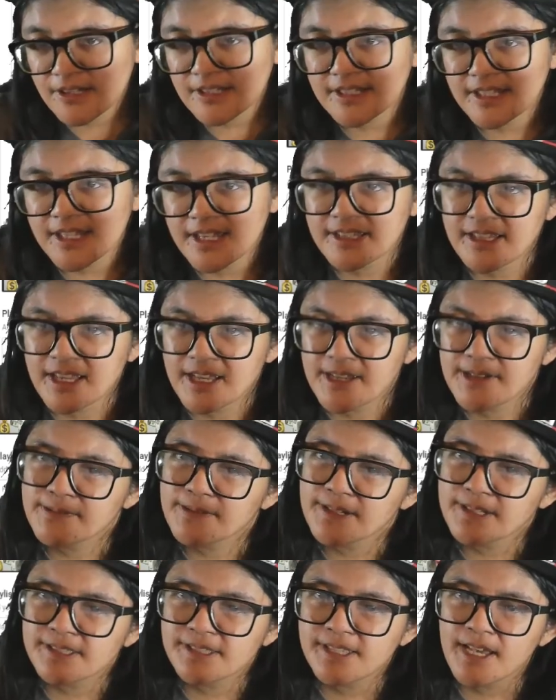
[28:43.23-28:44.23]
Like for
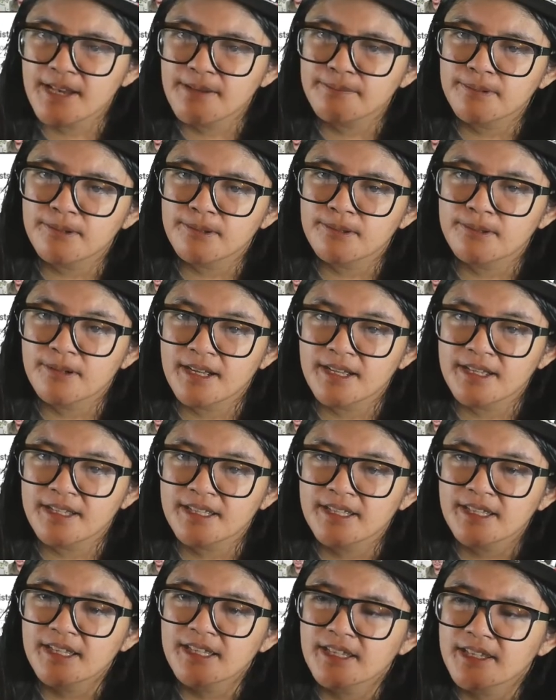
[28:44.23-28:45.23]
example, right,
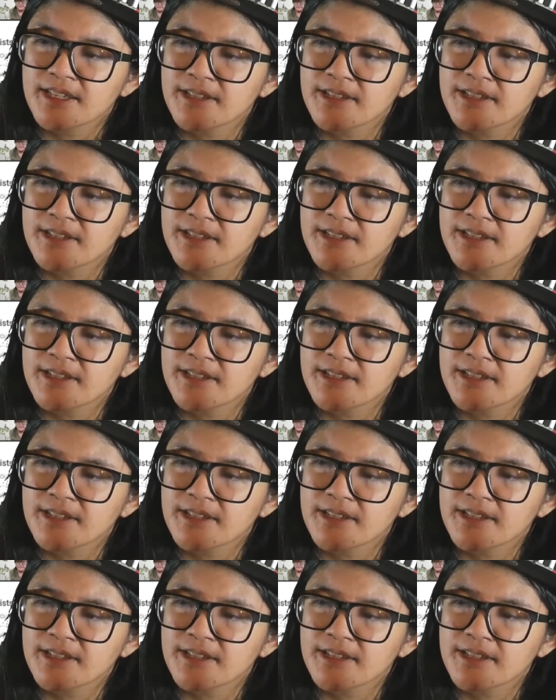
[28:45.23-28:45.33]
if you